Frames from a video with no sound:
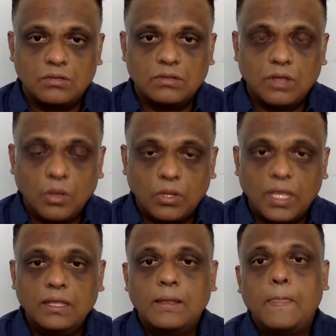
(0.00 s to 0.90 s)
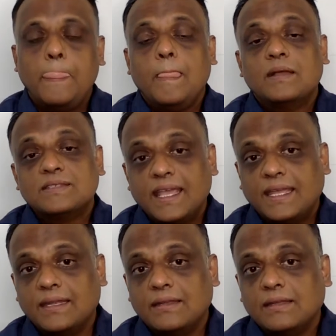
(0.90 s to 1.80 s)
Okay. Second,
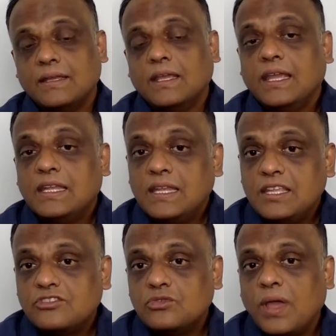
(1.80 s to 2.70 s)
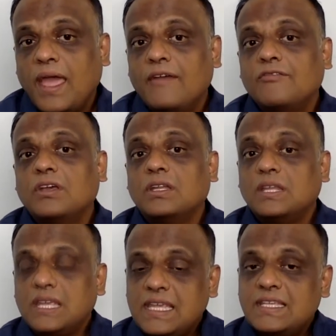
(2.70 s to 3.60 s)
it needs to have an
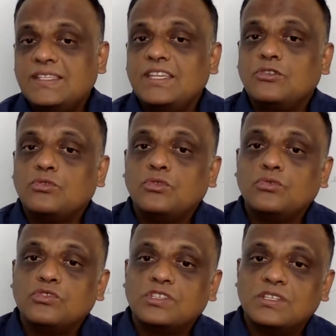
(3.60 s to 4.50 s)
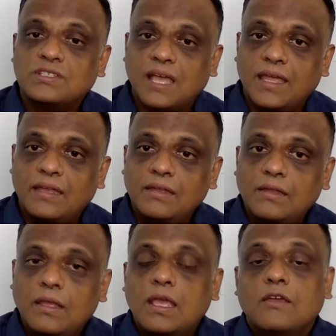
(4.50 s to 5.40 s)
easy to use design
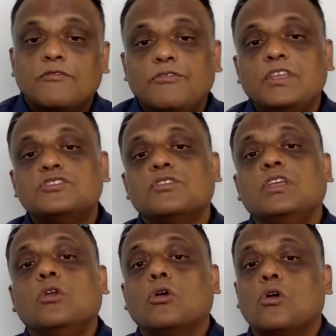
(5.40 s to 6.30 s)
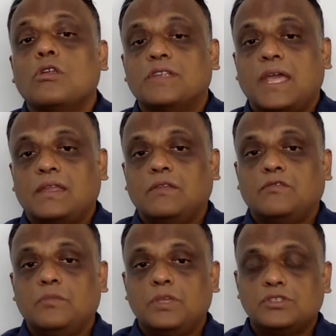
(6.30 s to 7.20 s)
featuring your contact
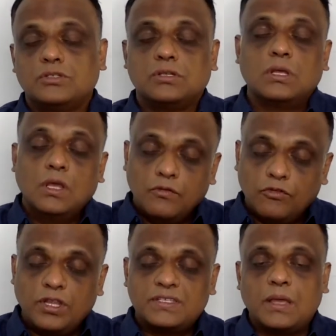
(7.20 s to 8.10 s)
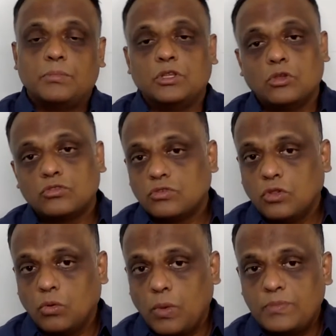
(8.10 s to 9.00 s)
information. For example, your, your
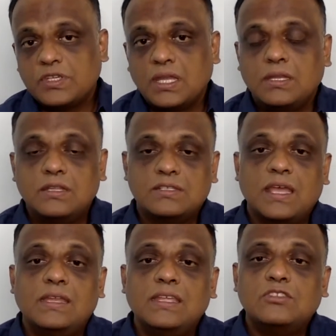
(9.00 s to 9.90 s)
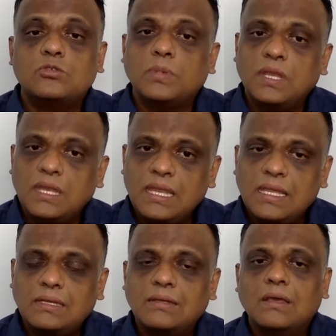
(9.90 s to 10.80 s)
website design needs to be
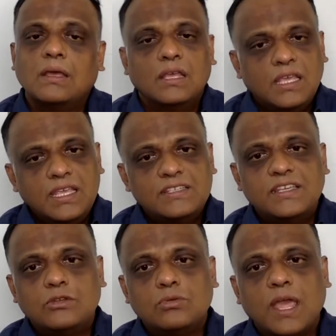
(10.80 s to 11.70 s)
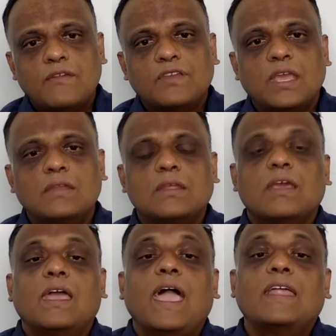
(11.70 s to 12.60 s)
neat, easy to navigate,
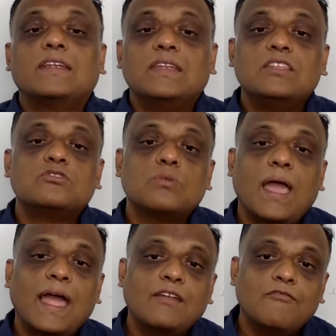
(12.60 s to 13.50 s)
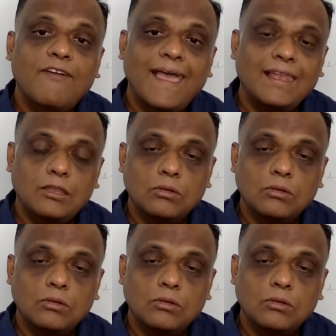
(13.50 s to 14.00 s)
and it needs to add value.